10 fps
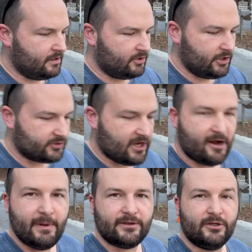you know talk
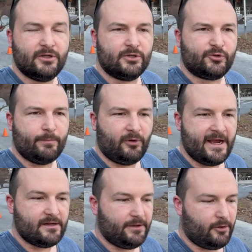about the trip
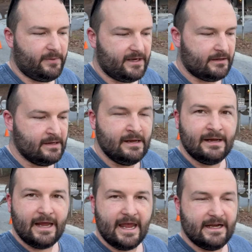plan a little bit
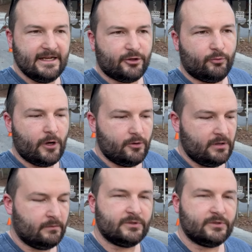and hit the road.